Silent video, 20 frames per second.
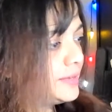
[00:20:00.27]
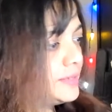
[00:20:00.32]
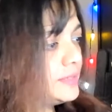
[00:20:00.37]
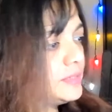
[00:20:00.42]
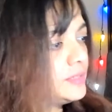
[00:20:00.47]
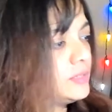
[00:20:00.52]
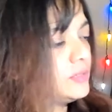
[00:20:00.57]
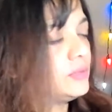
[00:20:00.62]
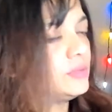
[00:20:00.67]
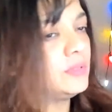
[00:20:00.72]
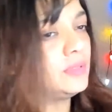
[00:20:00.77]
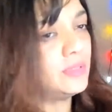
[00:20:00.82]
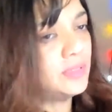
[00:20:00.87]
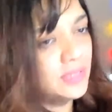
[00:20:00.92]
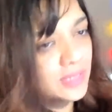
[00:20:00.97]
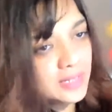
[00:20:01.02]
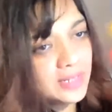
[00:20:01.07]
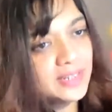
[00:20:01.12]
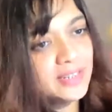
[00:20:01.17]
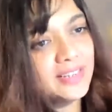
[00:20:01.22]
so
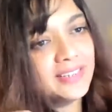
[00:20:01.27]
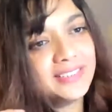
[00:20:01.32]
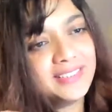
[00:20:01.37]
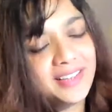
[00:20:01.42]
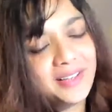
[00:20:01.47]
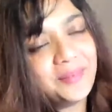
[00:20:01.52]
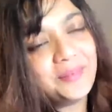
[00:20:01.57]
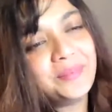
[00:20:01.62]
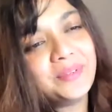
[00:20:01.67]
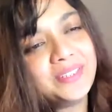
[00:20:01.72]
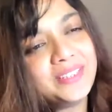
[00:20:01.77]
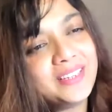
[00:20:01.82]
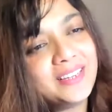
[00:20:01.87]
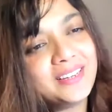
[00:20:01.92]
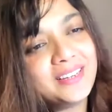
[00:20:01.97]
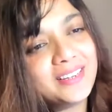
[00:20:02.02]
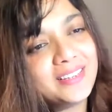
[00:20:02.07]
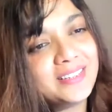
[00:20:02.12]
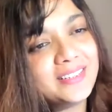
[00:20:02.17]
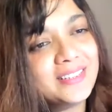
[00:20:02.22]
the example
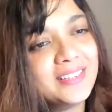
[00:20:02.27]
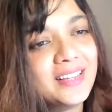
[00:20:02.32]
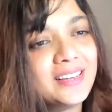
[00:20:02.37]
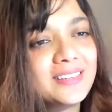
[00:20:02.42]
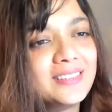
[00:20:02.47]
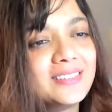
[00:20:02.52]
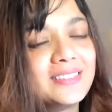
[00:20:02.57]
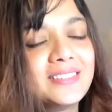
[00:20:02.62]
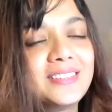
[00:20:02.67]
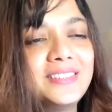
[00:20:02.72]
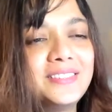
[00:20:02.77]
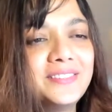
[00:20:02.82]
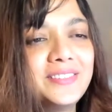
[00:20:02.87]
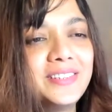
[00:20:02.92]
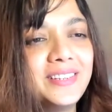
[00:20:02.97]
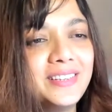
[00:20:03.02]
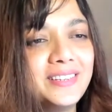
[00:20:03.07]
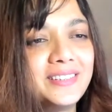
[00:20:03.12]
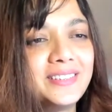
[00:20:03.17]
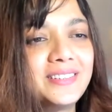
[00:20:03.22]
sentence that is given
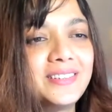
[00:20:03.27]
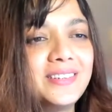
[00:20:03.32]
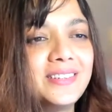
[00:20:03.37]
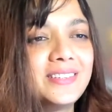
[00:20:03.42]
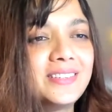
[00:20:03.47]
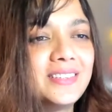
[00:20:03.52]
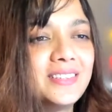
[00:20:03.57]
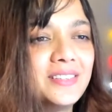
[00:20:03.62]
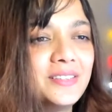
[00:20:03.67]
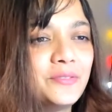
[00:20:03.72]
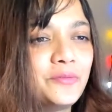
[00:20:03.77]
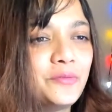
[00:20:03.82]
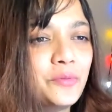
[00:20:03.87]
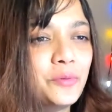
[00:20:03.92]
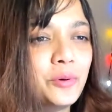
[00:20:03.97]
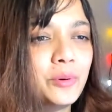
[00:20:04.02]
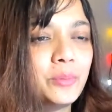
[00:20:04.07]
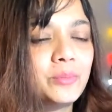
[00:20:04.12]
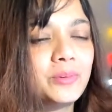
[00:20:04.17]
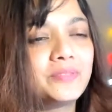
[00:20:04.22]
here is in the
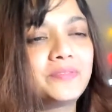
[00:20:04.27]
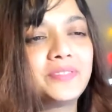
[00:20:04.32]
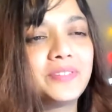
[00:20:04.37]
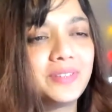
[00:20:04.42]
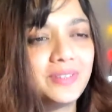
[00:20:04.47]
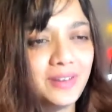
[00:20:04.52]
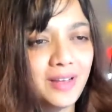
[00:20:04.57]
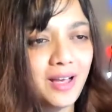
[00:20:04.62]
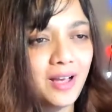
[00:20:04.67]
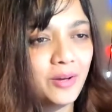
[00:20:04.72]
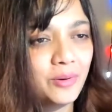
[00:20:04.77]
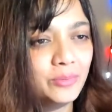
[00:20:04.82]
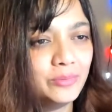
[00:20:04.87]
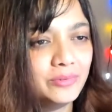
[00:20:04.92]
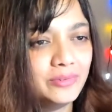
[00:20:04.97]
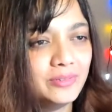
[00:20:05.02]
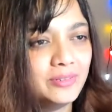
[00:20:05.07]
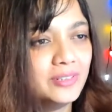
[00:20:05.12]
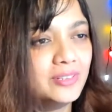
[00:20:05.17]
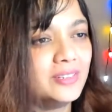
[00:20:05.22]
form of a noun.
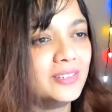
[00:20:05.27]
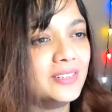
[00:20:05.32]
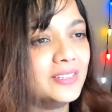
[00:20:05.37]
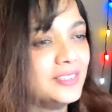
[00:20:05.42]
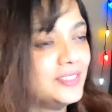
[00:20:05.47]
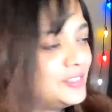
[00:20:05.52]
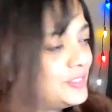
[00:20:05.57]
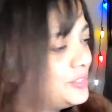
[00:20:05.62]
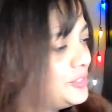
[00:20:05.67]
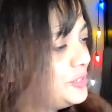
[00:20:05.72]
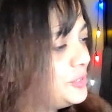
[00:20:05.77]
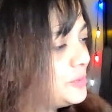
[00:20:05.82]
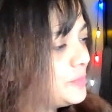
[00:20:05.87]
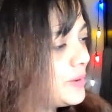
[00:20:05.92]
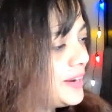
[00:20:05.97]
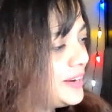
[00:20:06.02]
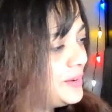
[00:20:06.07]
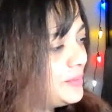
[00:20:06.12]
So you might